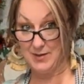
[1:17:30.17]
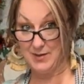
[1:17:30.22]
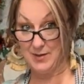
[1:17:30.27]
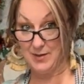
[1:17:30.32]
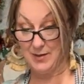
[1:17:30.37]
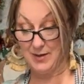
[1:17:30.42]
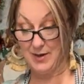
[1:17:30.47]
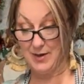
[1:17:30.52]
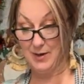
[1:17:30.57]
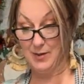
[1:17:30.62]

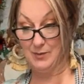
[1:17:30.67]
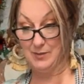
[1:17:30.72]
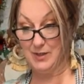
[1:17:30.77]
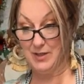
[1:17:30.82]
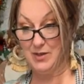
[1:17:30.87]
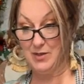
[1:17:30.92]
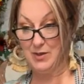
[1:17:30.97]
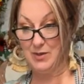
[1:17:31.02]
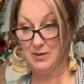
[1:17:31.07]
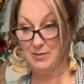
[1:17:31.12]
So I hope
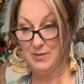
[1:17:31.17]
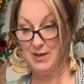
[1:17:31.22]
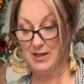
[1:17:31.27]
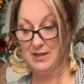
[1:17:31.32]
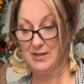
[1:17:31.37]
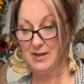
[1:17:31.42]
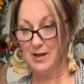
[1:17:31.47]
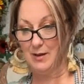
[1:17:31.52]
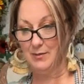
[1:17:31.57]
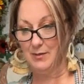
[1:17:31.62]
that you can
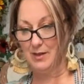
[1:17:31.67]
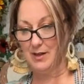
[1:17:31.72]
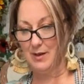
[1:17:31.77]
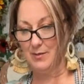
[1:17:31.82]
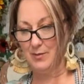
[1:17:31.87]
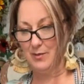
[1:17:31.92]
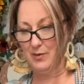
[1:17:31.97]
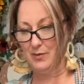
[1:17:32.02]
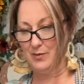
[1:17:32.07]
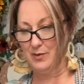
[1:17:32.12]
make time to
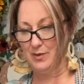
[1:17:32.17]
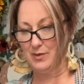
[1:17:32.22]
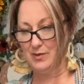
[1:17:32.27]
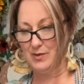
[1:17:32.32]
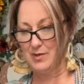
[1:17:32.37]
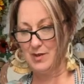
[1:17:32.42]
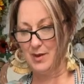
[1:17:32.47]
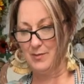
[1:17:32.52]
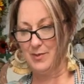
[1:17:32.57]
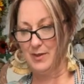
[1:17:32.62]
come over and
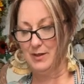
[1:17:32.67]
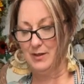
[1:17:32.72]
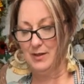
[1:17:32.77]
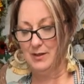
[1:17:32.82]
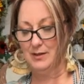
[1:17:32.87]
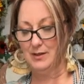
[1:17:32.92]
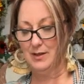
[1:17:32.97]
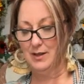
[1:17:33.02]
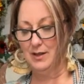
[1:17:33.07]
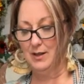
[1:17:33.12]
stop in
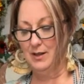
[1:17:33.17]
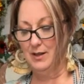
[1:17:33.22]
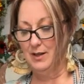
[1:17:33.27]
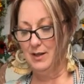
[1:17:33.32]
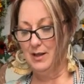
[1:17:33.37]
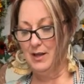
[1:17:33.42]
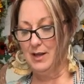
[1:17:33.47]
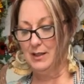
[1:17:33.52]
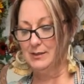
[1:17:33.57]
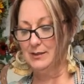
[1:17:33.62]
and
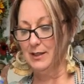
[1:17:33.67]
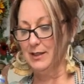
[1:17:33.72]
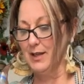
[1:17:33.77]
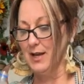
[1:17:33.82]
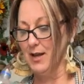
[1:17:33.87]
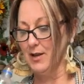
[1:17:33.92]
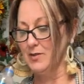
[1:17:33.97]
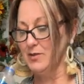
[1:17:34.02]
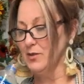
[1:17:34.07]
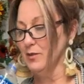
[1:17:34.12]
at the
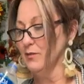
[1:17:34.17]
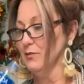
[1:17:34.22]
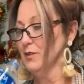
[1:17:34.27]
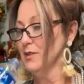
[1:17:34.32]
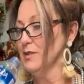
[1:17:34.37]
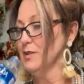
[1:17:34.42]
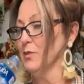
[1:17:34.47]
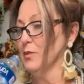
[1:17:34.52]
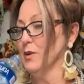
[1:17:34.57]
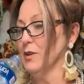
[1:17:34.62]
castle and
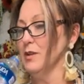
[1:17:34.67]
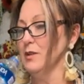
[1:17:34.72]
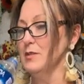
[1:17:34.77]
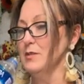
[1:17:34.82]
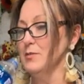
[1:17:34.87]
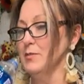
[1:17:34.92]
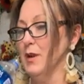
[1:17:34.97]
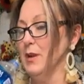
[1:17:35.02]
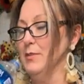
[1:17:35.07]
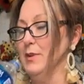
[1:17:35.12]
visit with
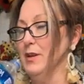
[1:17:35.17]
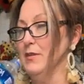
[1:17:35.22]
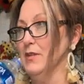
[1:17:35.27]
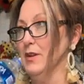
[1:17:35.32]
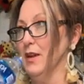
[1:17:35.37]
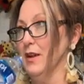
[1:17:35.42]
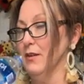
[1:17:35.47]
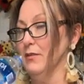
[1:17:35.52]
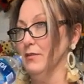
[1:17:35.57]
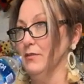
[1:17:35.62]
us. Maybe
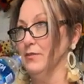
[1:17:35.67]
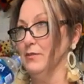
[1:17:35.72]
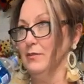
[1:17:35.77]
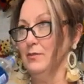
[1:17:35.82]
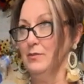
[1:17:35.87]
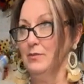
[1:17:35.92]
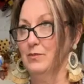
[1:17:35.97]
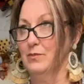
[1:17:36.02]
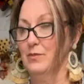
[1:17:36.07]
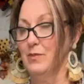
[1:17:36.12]
even
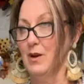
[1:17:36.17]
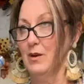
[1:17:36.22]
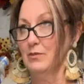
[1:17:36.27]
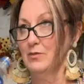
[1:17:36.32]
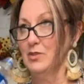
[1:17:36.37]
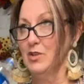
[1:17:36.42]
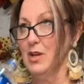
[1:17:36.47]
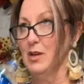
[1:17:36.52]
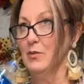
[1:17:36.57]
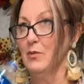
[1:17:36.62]

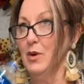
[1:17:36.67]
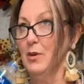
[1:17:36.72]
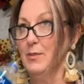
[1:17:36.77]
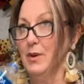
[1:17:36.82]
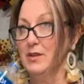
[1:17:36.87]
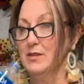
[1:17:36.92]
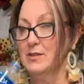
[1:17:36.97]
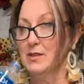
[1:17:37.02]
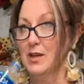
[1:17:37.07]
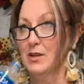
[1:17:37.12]
I'll check what
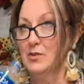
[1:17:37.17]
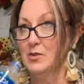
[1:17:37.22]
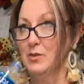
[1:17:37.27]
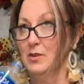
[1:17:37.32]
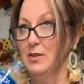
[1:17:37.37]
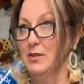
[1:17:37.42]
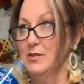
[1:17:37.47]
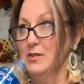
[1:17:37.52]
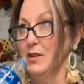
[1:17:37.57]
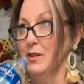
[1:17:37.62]
my
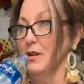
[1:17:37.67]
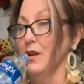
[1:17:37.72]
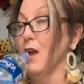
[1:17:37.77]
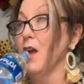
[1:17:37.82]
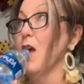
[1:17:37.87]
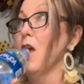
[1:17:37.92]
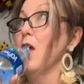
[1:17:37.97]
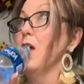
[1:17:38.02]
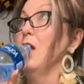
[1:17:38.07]
schedule is and